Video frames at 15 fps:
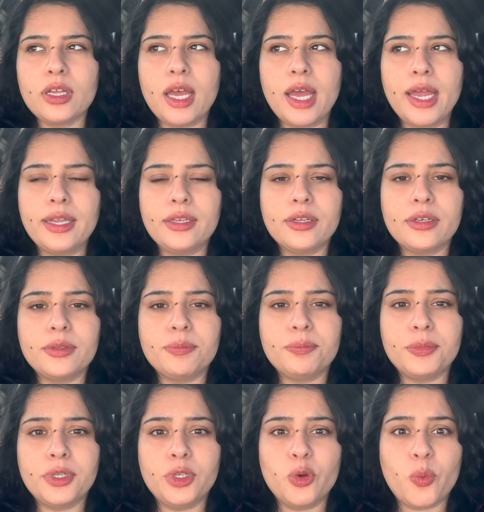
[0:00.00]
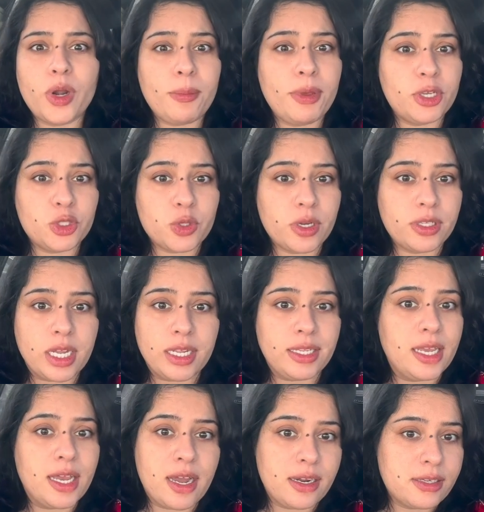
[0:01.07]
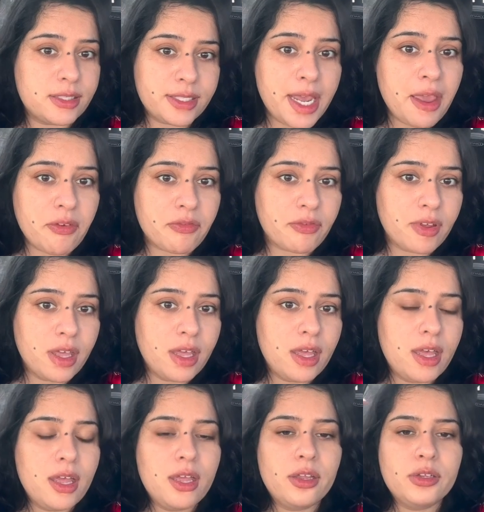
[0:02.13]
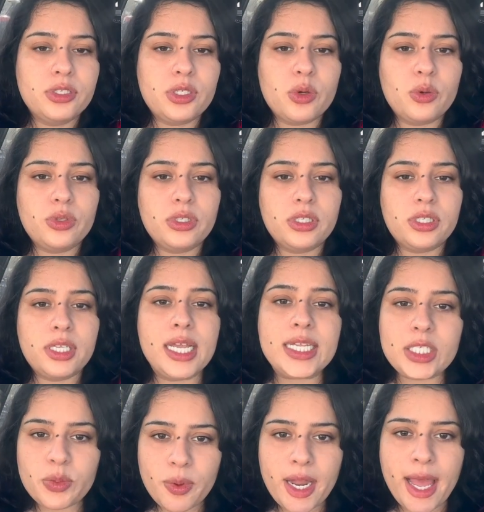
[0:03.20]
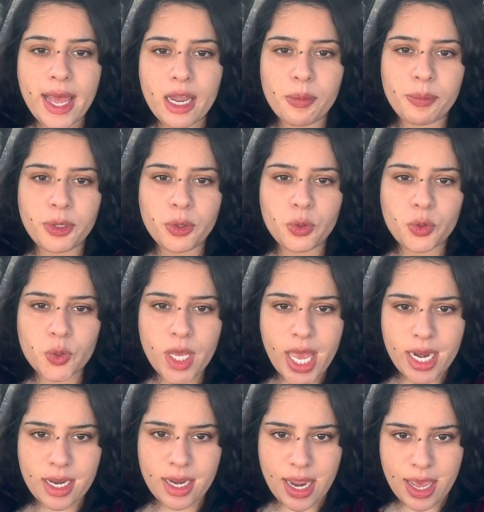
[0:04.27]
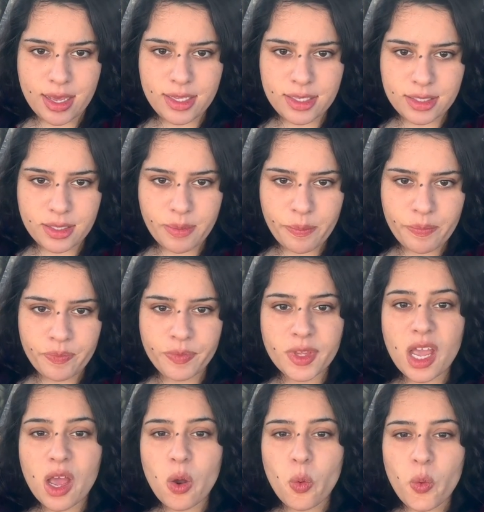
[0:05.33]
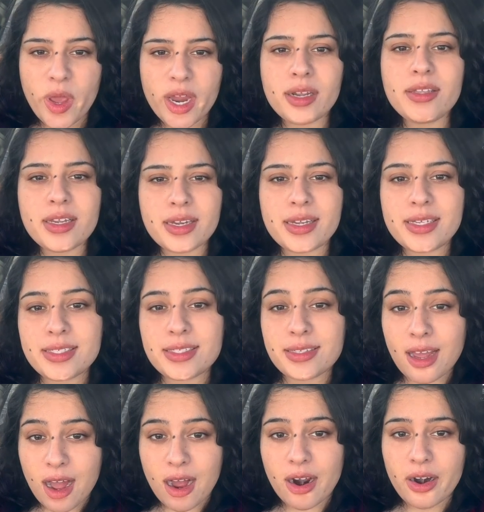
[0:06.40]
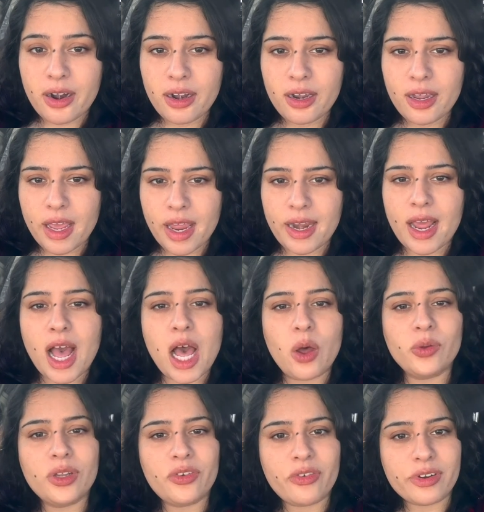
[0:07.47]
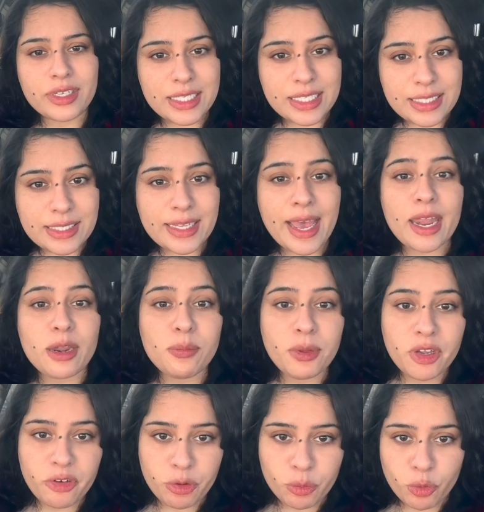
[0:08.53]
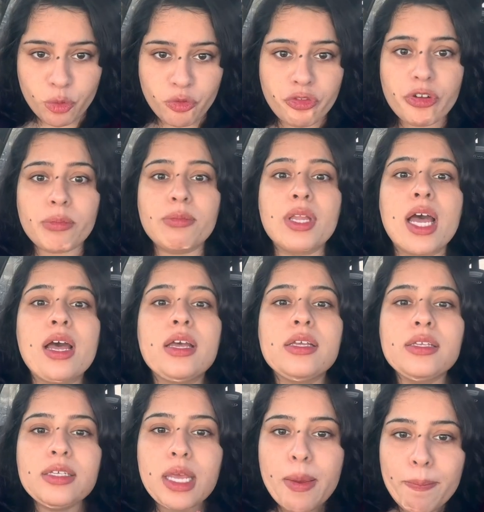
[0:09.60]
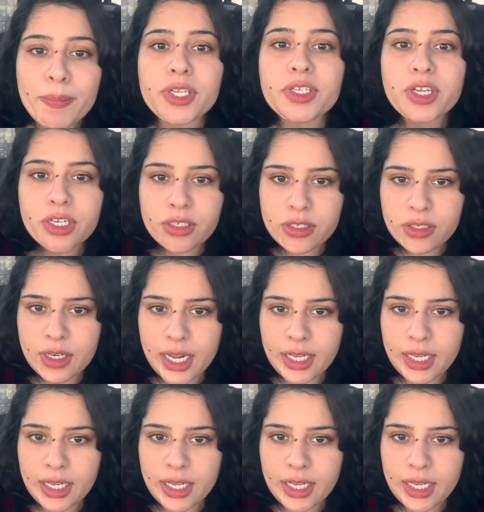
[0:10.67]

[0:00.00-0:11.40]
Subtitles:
And you want to make sure that they are safe. So this will help you to analyze where the risks are and how that risk can be removed from the immediate